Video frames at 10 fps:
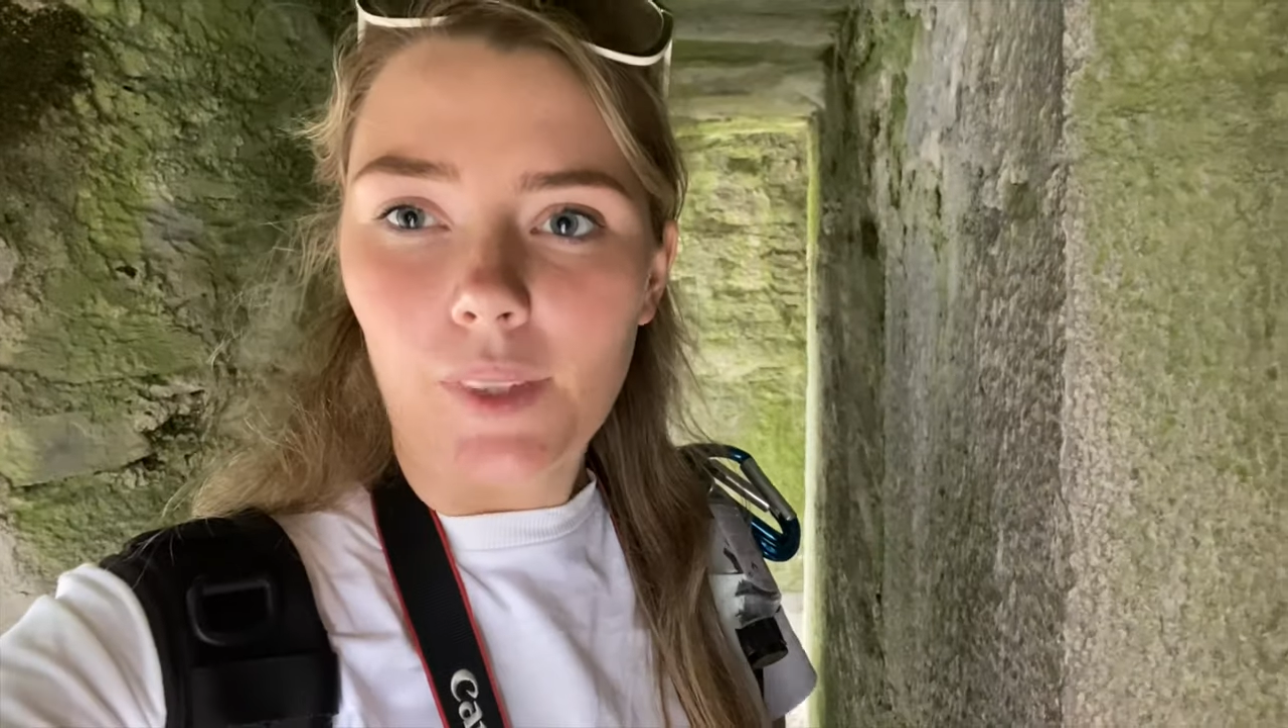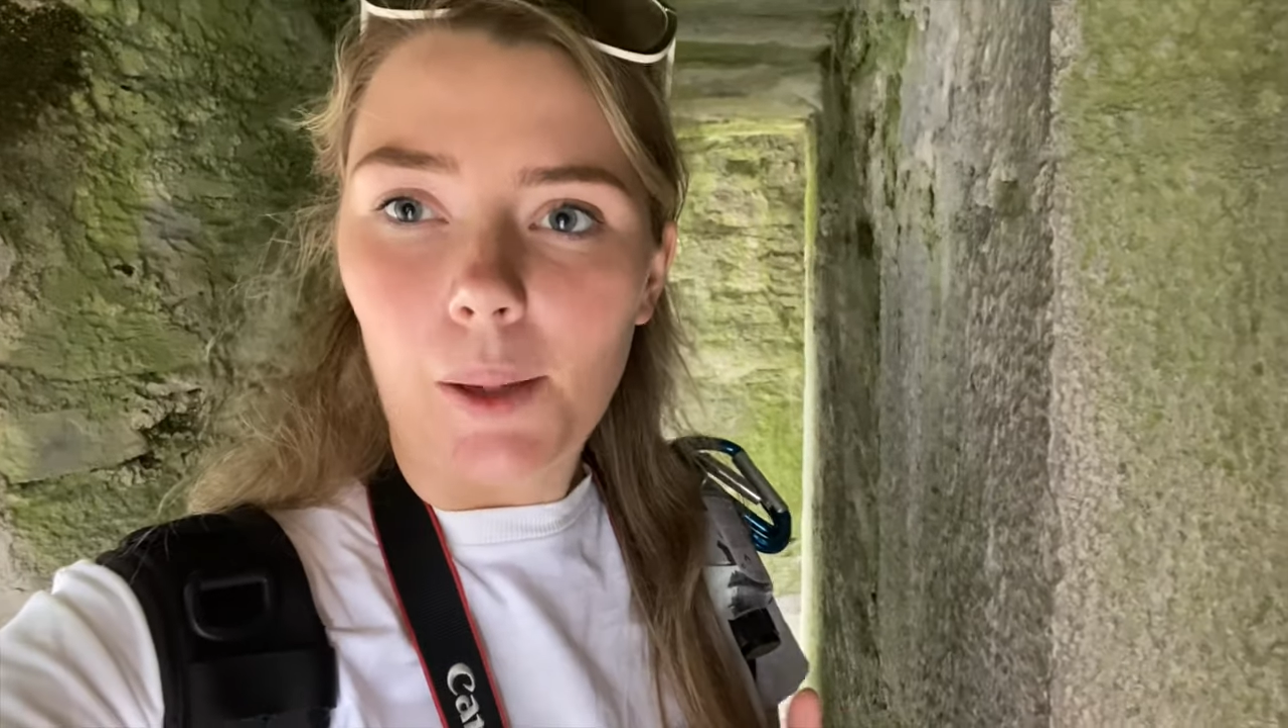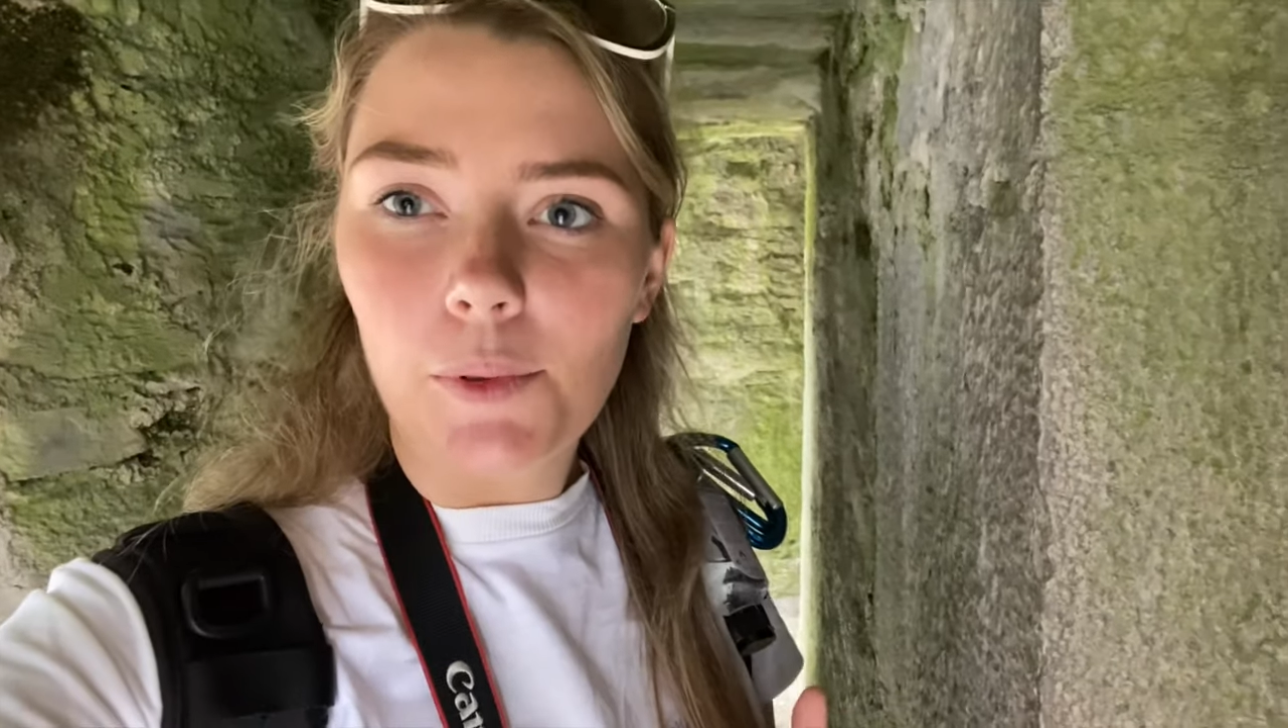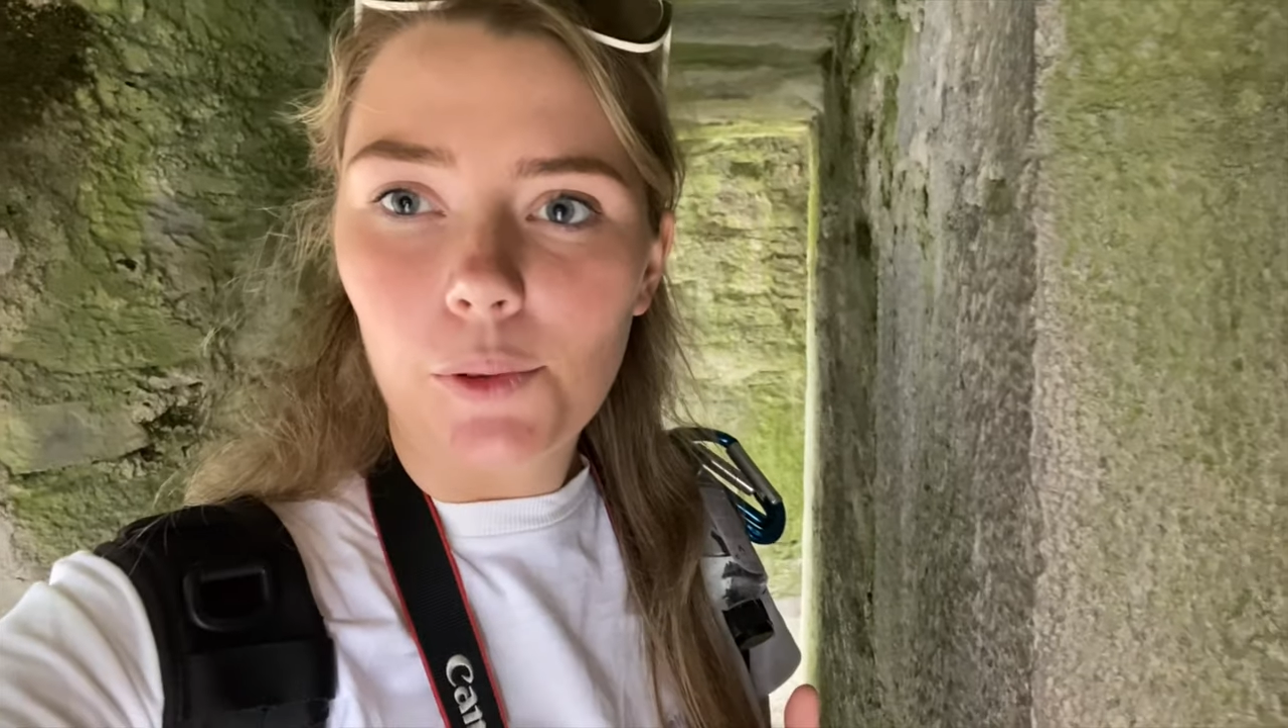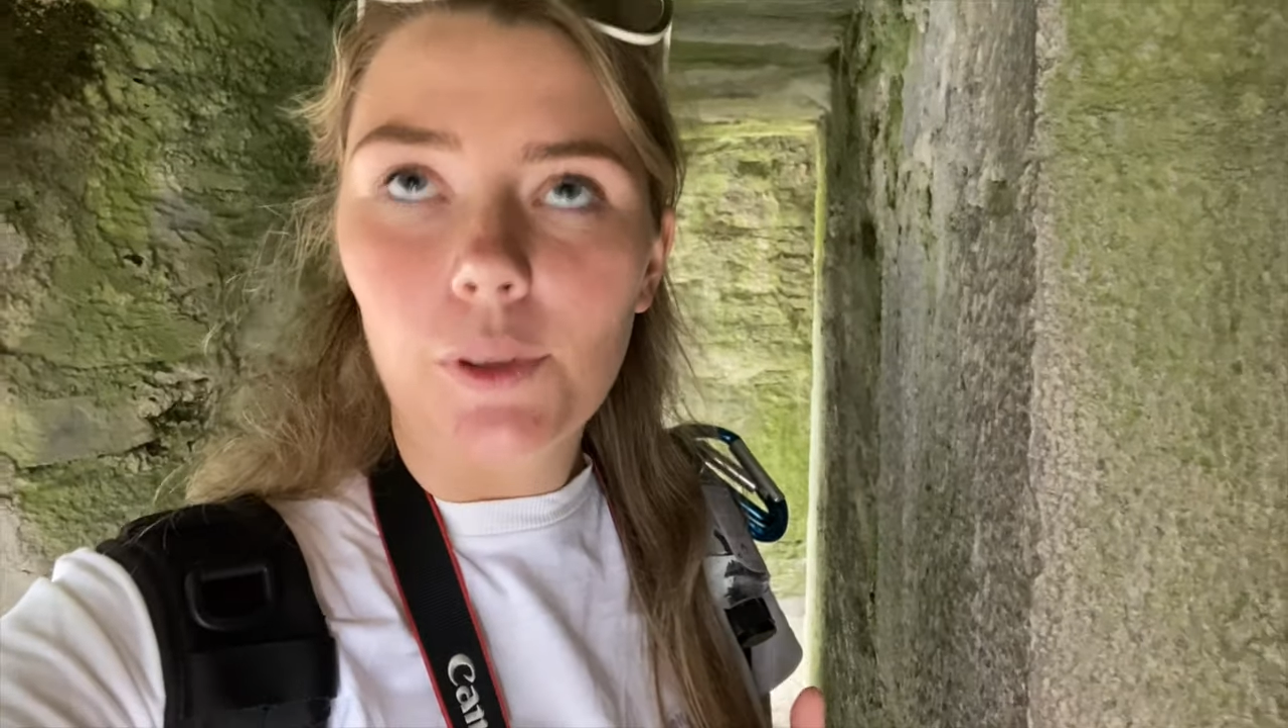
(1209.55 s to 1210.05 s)

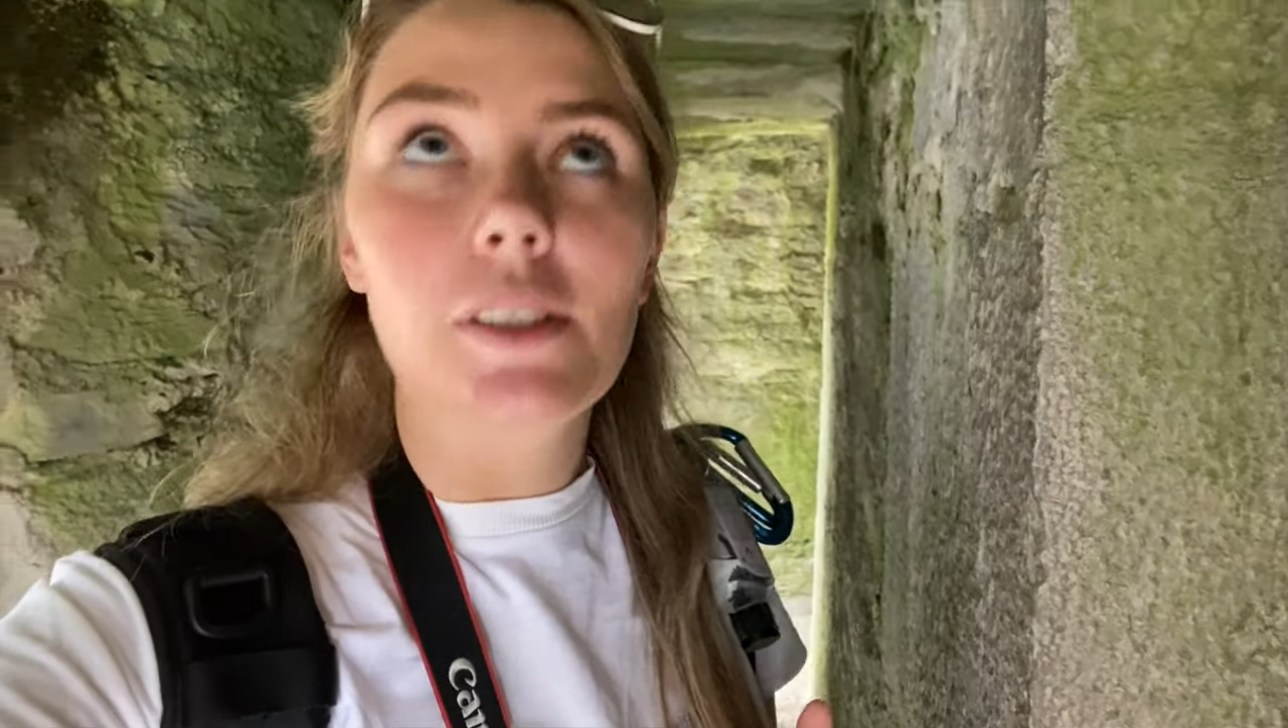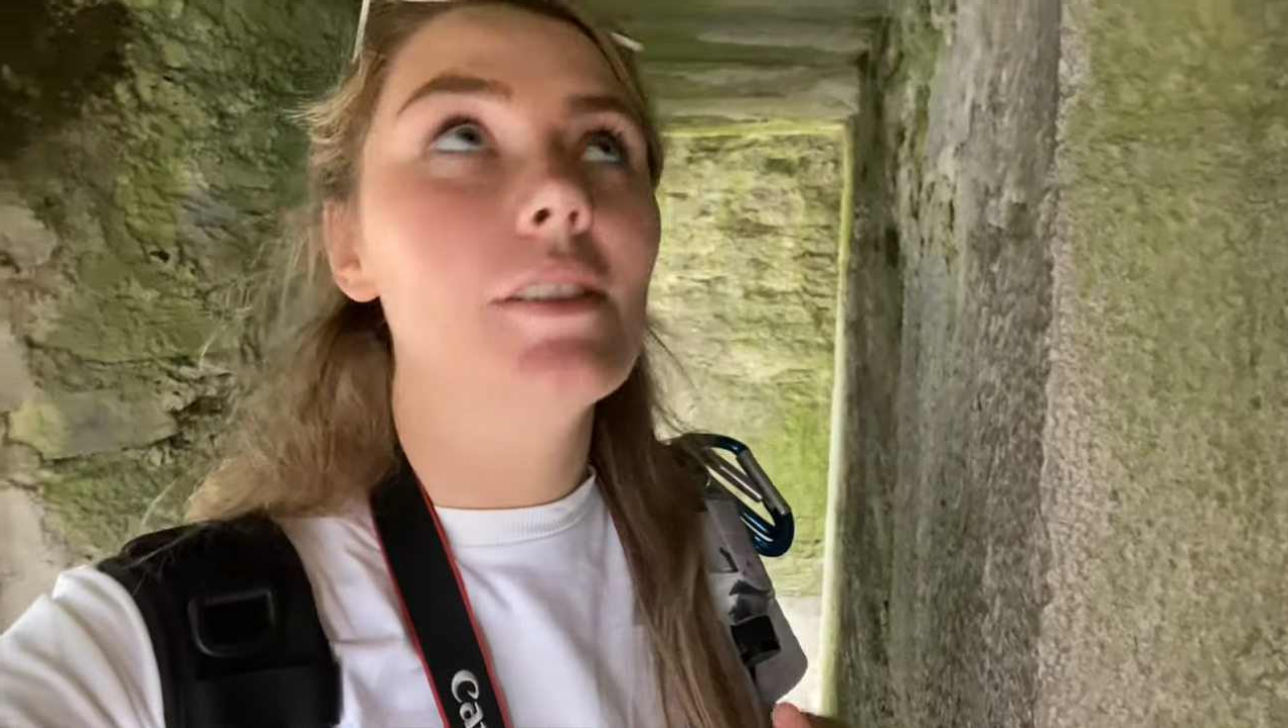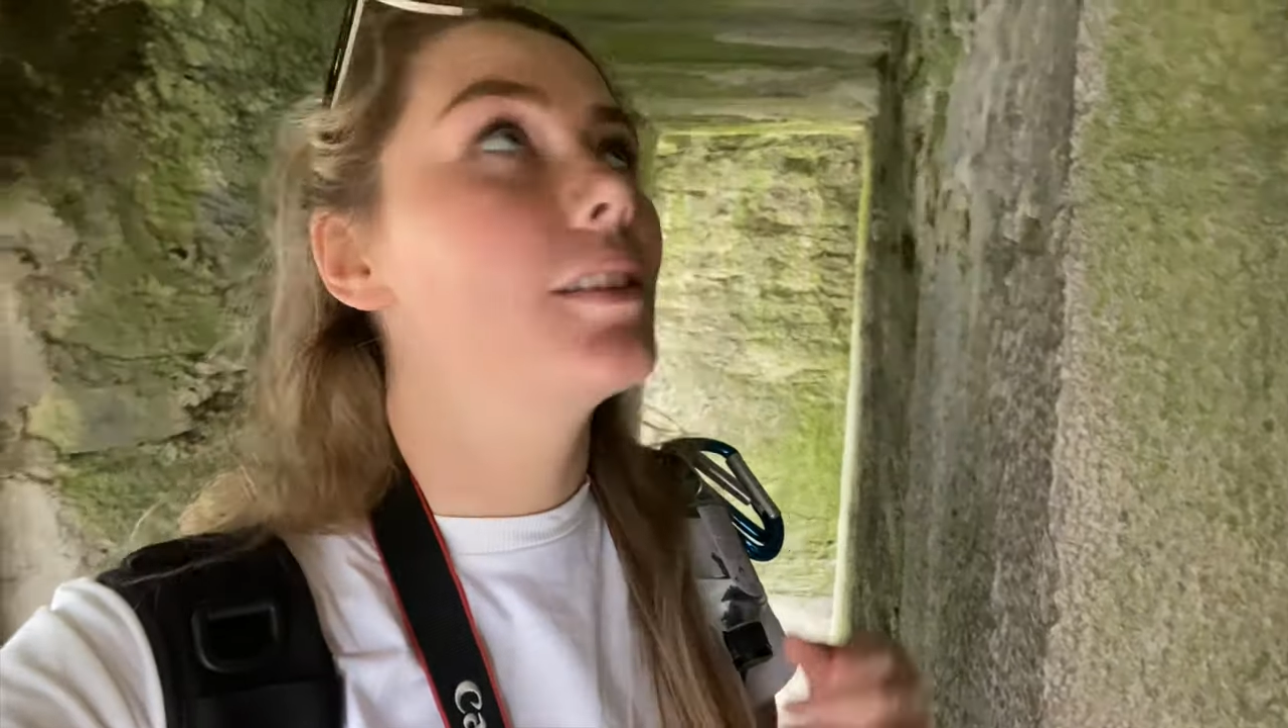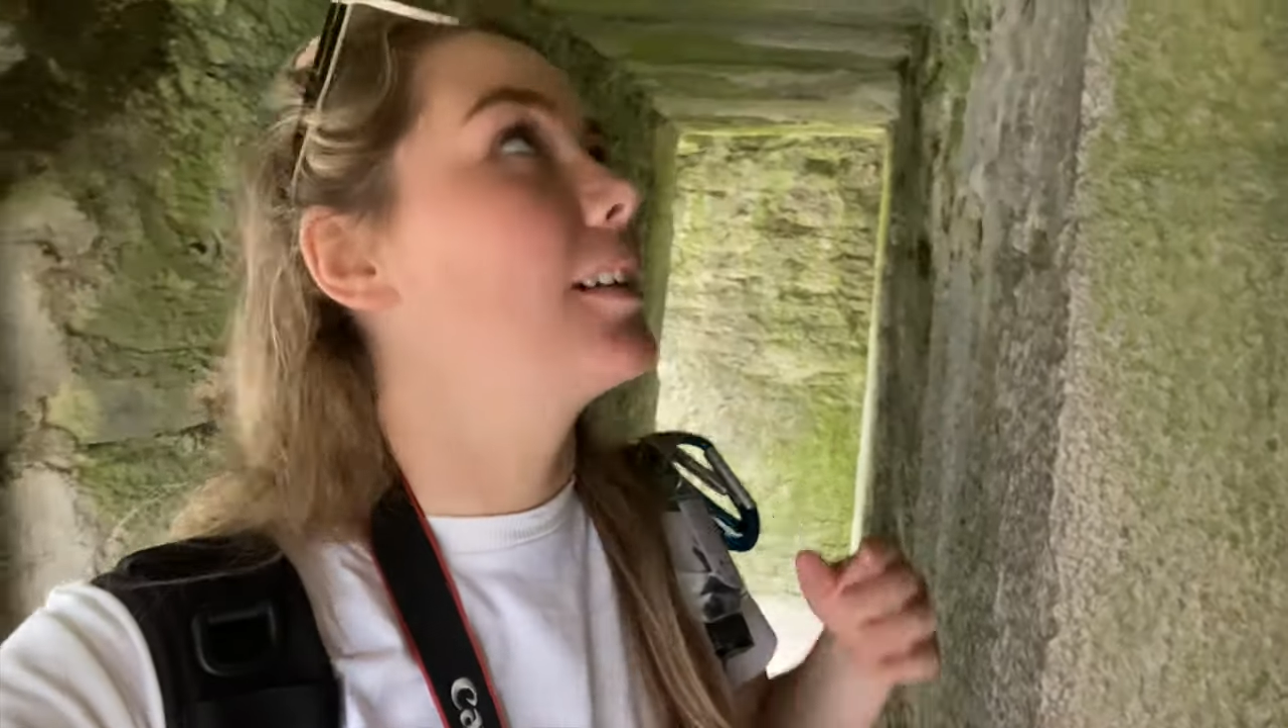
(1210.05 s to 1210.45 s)
I'm short